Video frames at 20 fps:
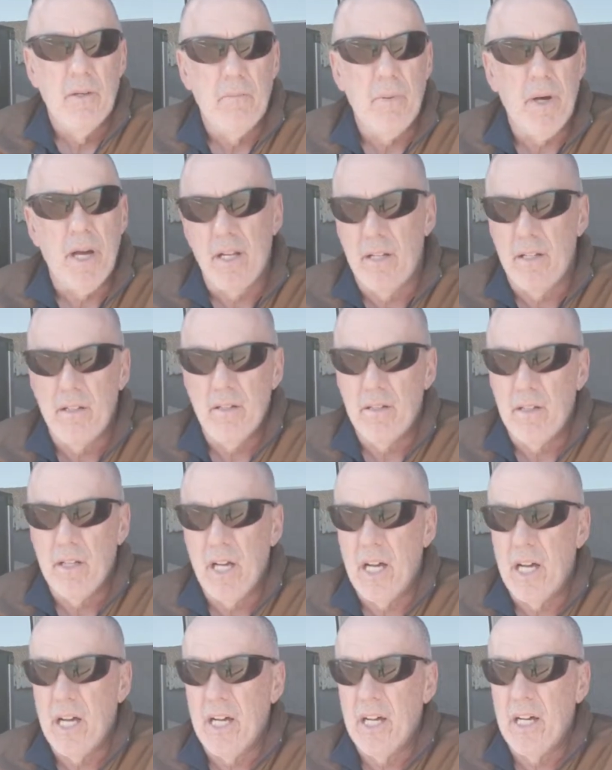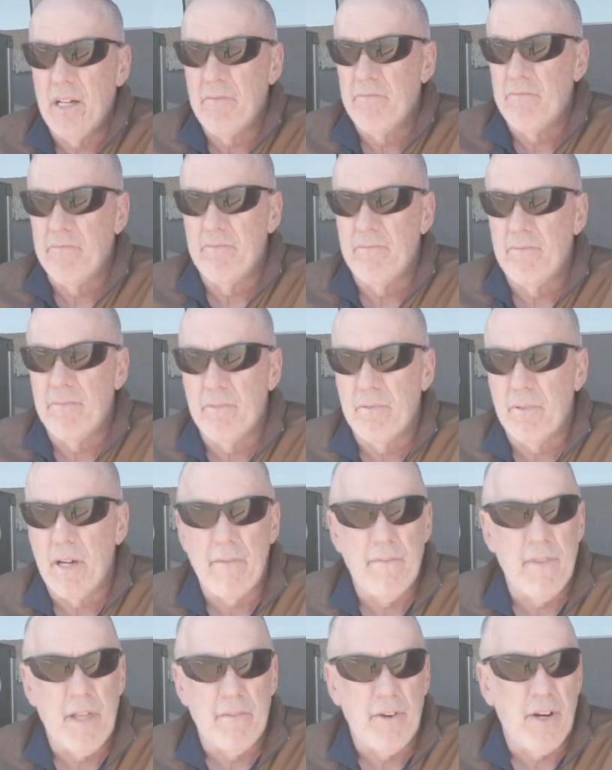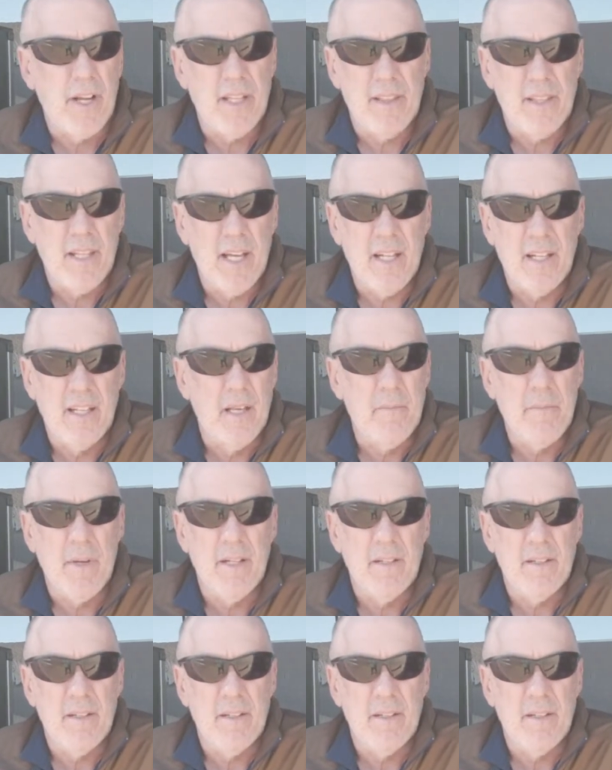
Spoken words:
But I've never hit that limit.